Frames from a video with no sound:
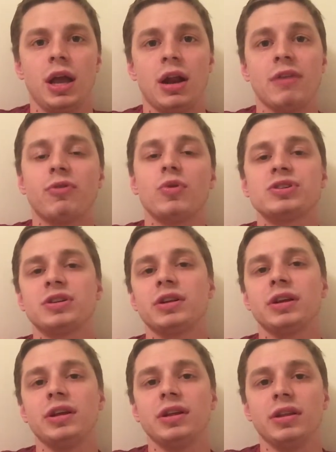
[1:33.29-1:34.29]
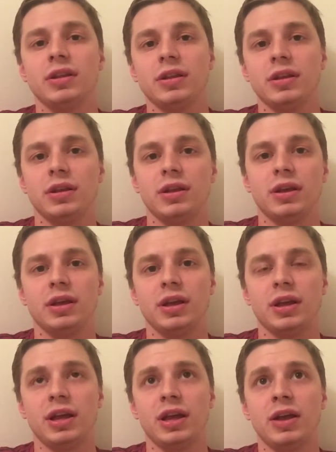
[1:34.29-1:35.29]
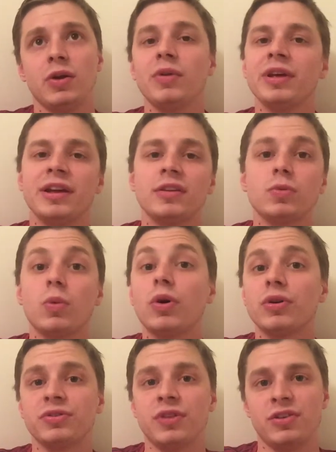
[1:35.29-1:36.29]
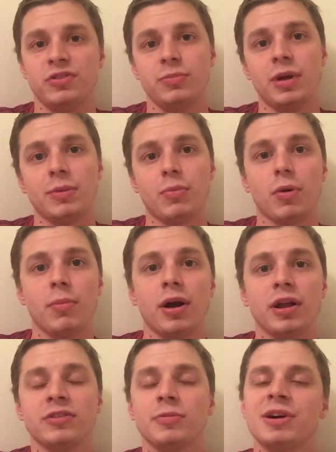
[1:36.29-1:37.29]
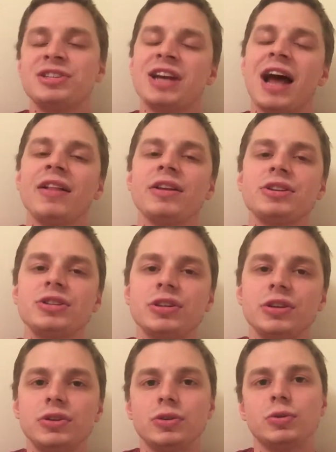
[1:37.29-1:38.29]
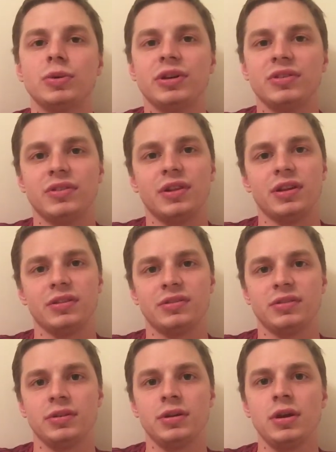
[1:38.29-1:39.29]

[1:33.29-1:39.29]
And unfortunately, it only gets worse as you make more money. So my challenge to you is this.